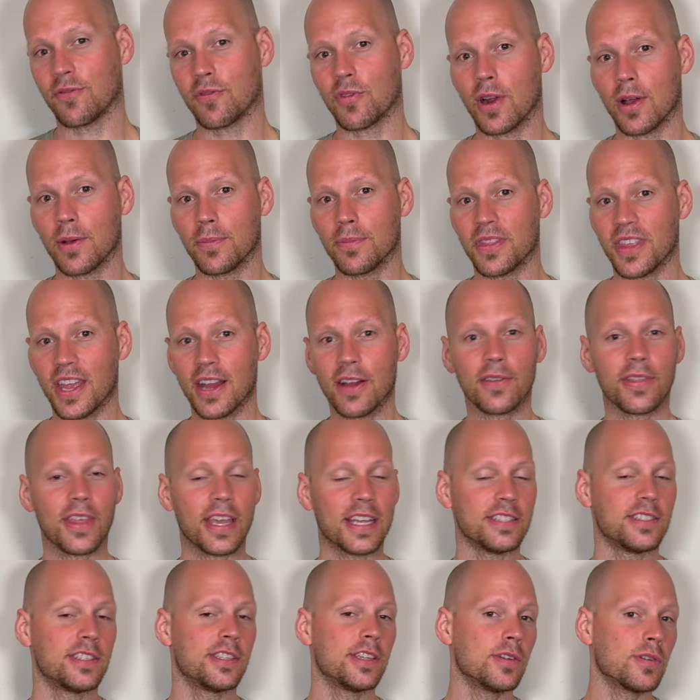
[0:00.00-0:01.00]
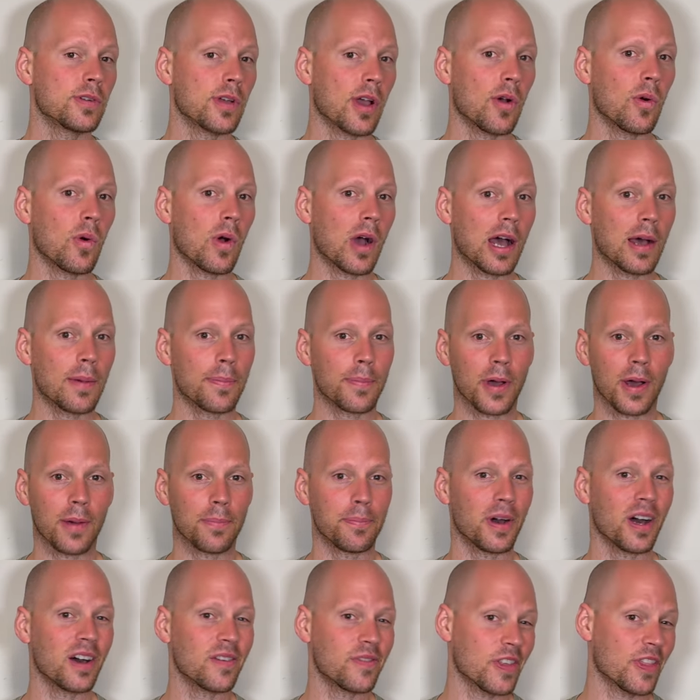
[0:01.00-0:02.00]
From there, they do go up
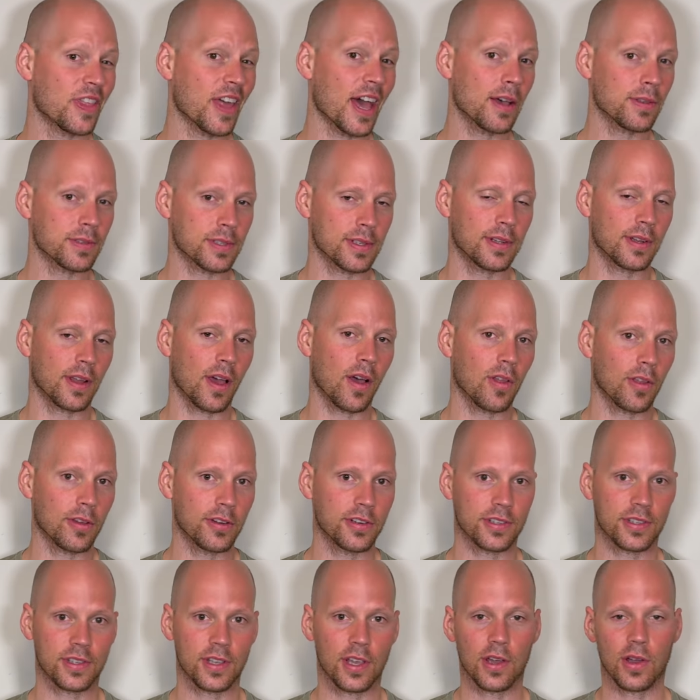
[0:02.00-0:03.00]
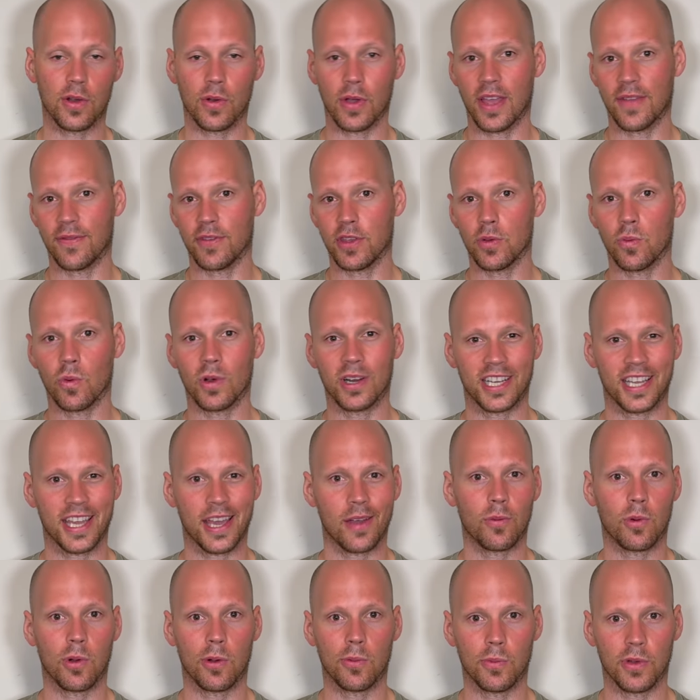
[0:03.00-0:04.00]
above $1,000 though if you want to
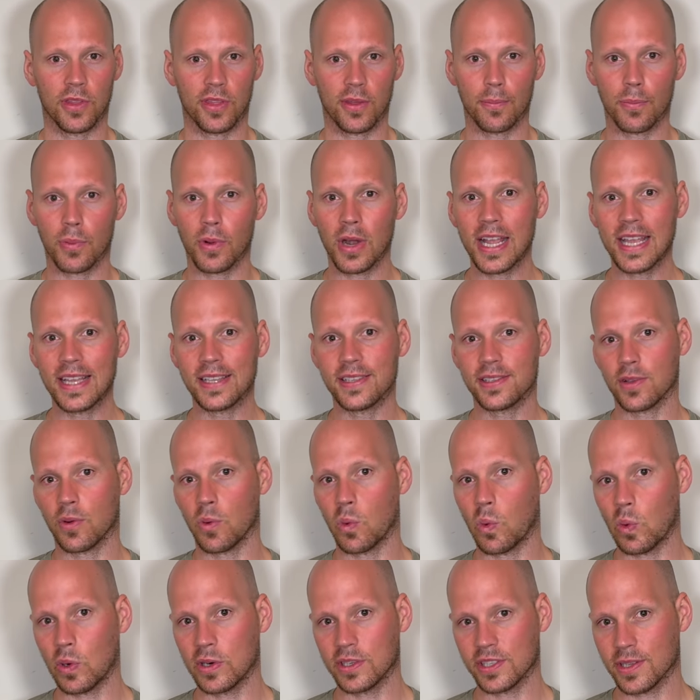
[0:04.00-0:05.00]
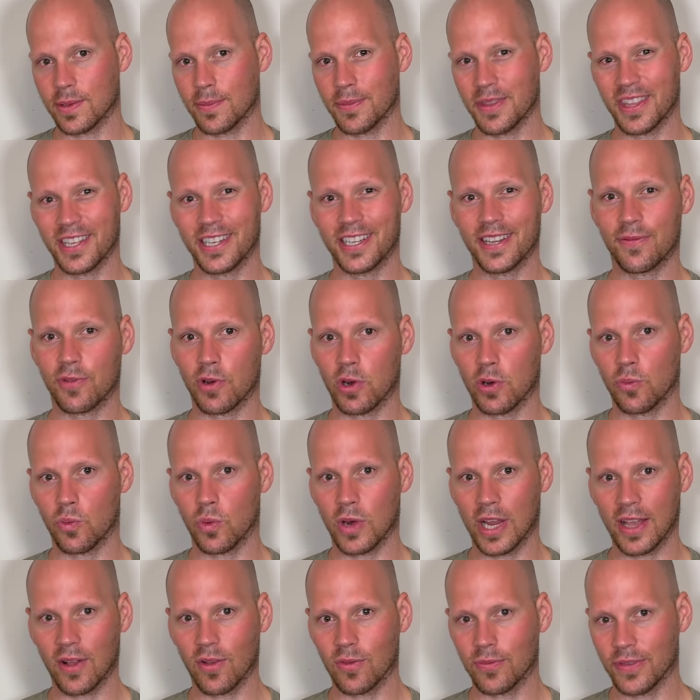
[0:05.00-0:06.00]
get one with a brace or some of the different
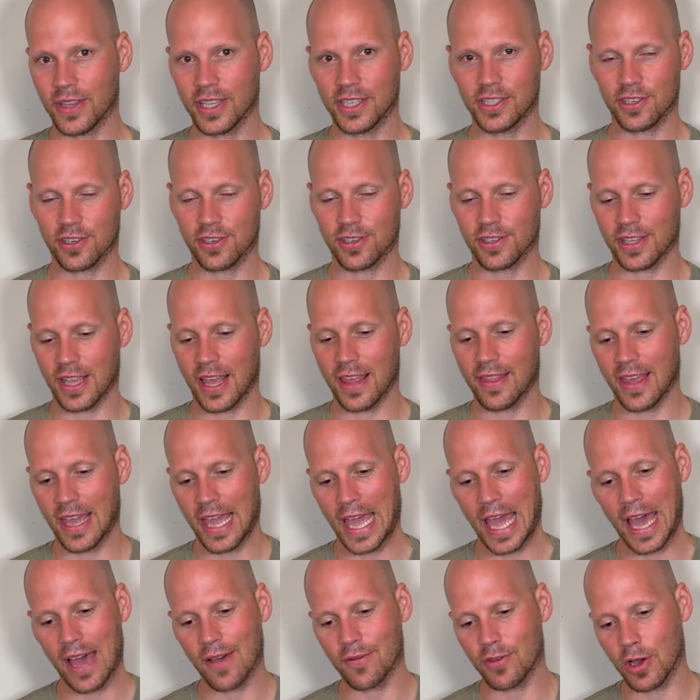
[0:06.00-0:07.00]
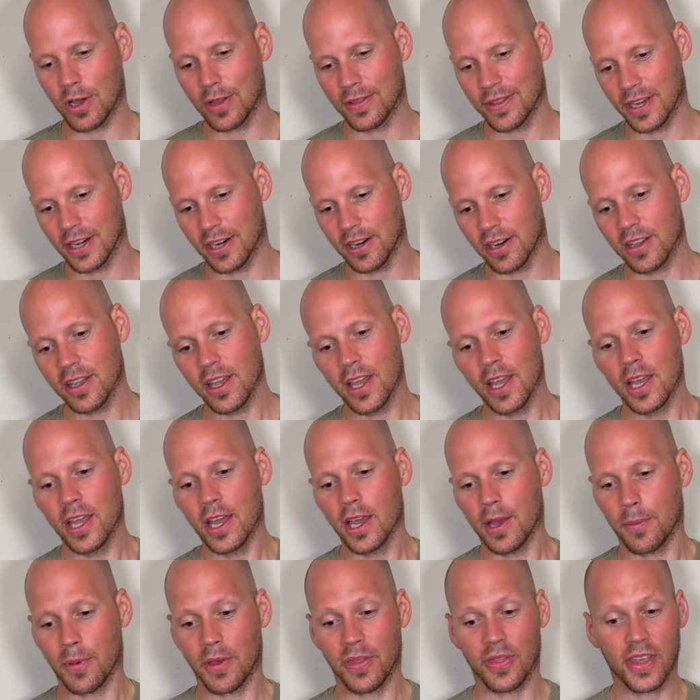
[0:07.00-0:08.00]
rail features that they have on there,
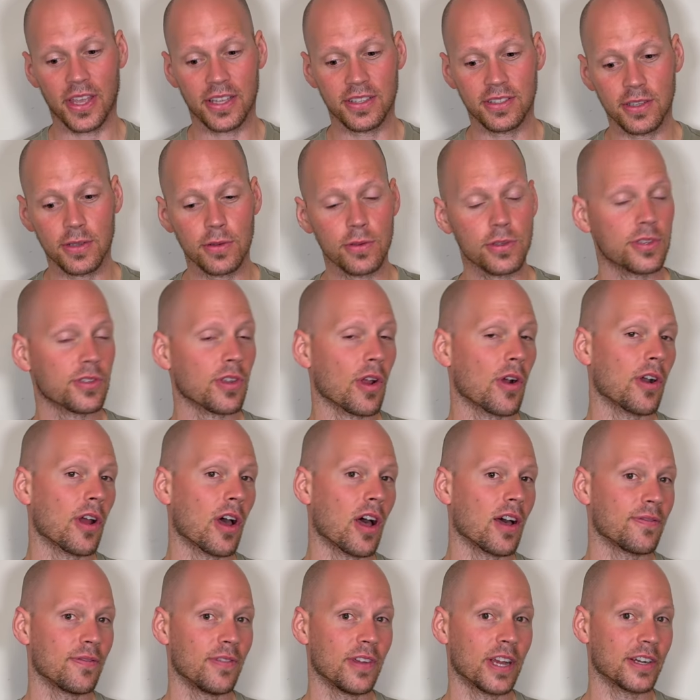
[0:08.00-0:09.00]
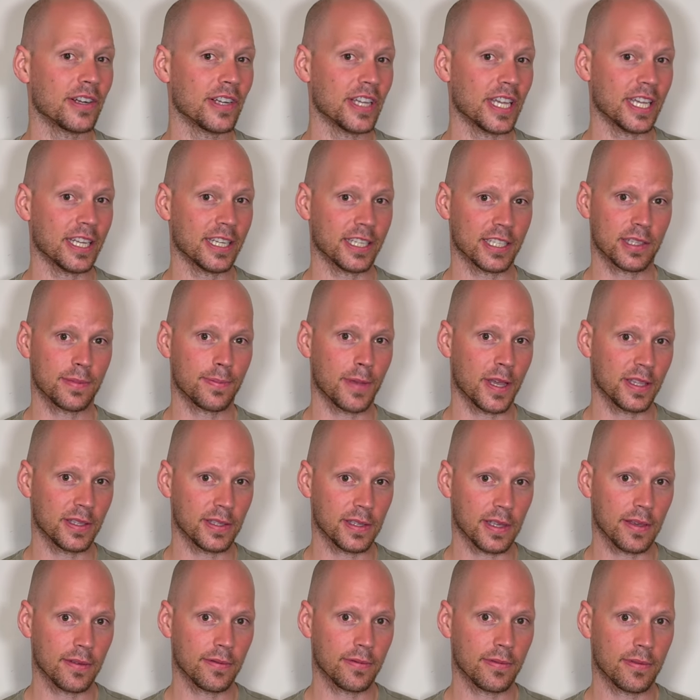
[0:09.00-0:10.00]
but they do start off very
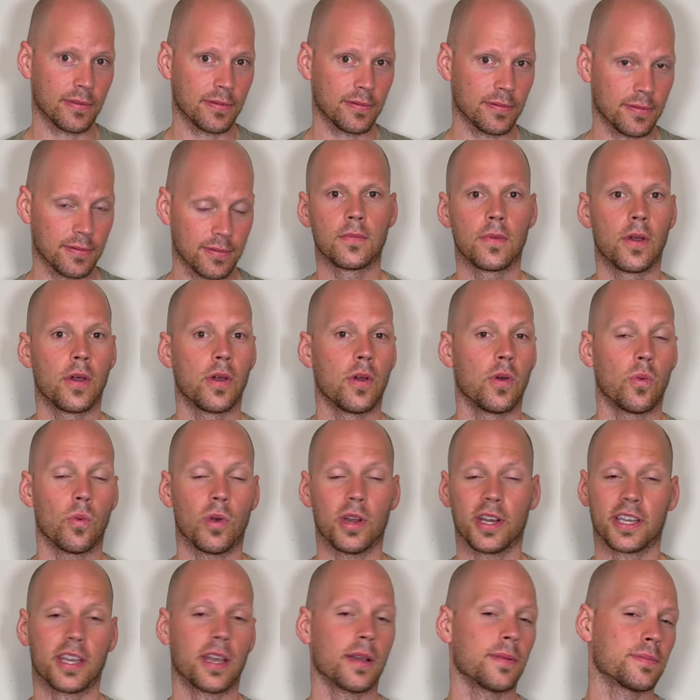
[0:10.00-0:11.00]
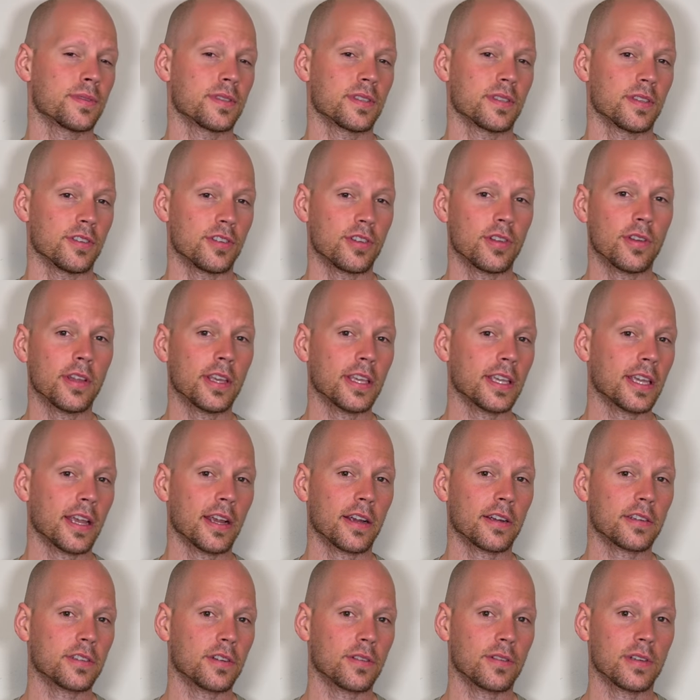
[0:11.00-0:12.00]
inexpensive. When it comes to shooting
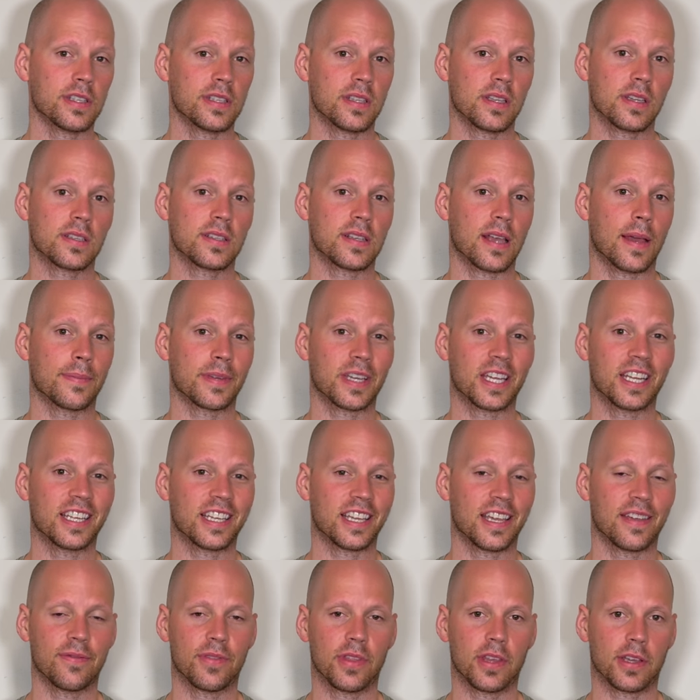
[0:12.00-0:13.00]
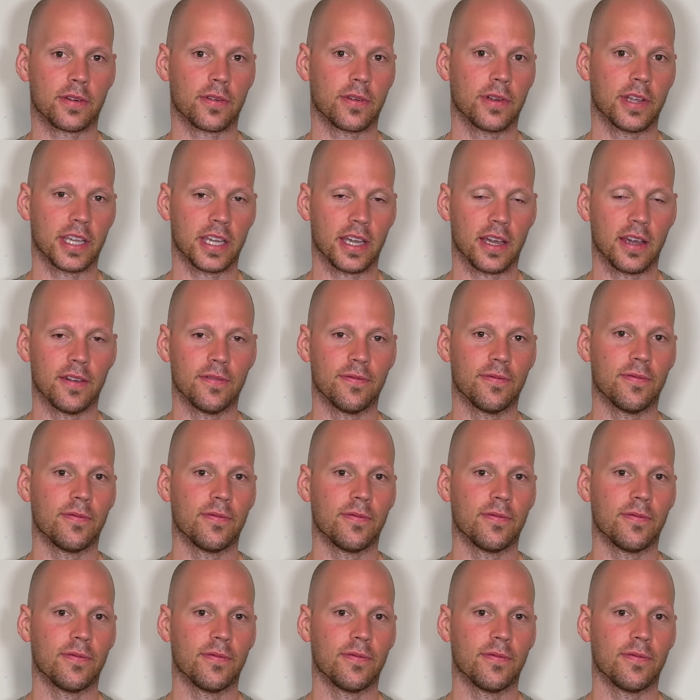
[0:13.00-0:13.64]
characteristics, I'm going to give the Krink a